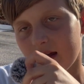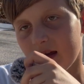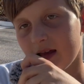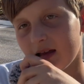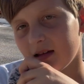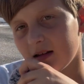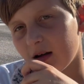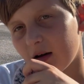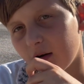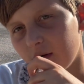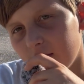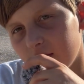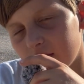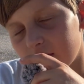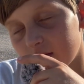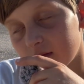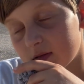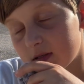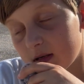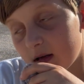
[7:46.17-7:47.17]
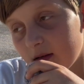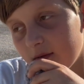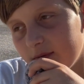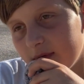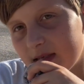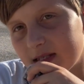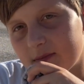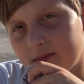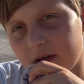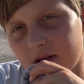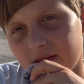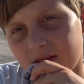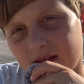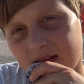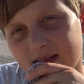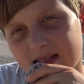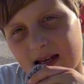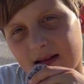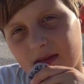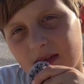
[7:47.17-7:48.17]
and owners of these
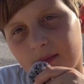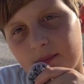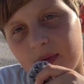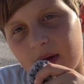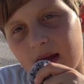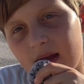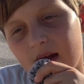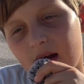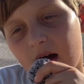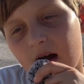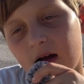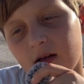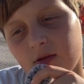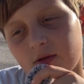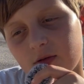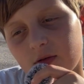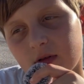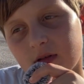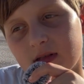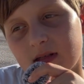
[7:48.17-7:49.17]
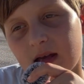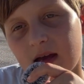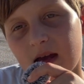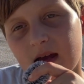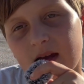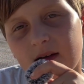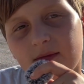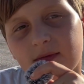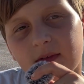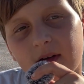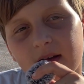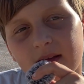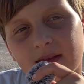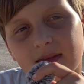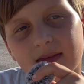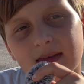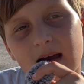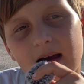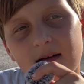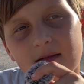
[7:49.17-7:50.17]
buildings have to pay hundreds, if not
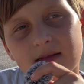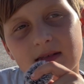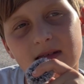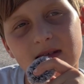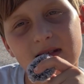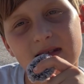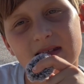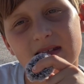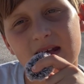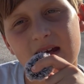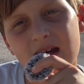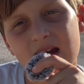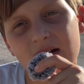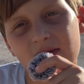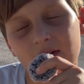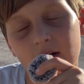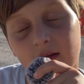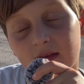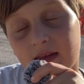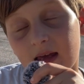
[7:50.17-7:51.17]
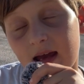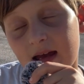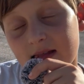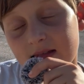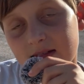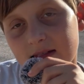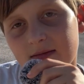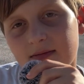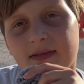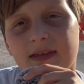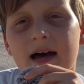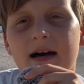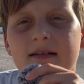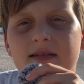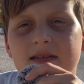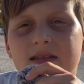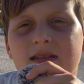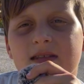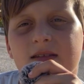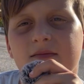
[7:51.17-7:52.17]
thousands, if not tens of
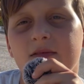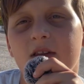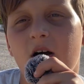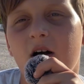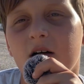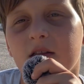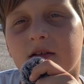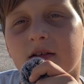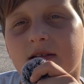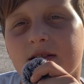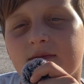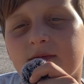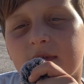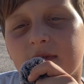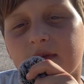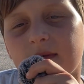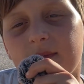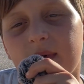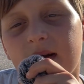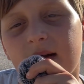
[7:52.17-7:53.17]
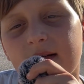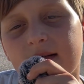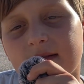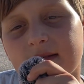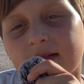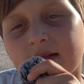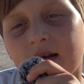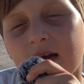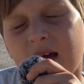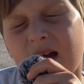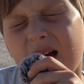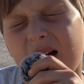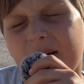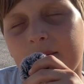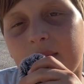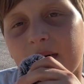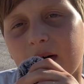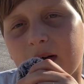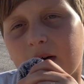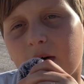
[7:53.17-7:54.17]
thousands of dollars for repairs.
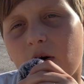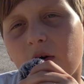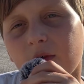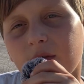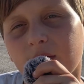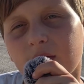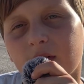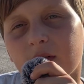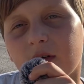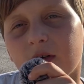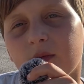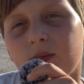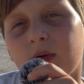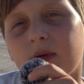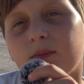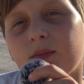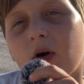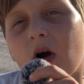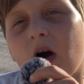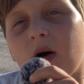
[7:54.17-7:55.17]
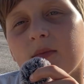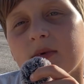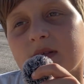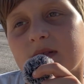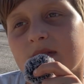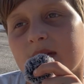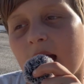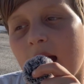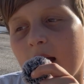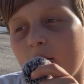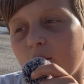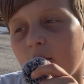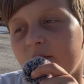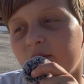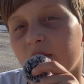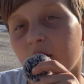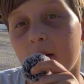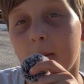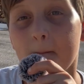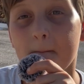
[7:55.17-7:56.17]
But Coulter Urban promised that
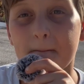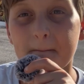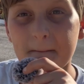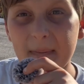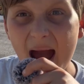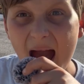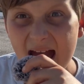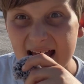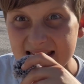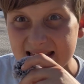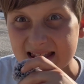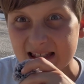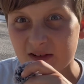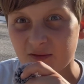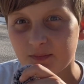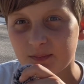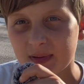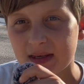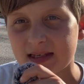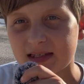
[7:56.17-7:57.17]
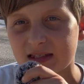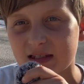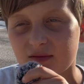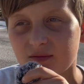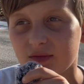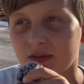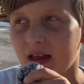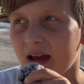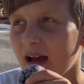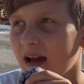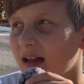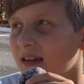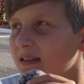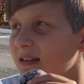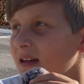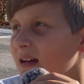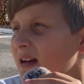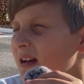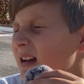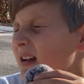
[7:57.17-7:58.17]
with their massive piece of land,
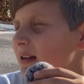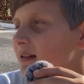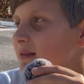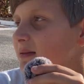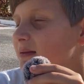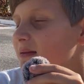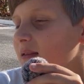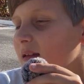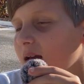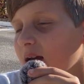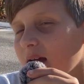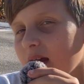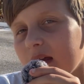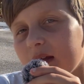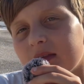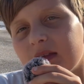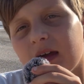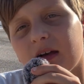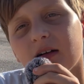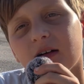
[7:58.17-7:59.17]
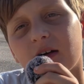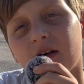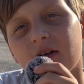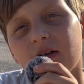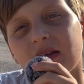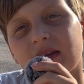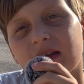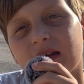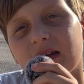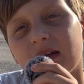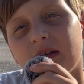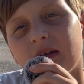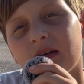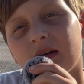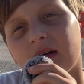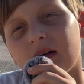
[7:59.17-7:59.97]
they're going to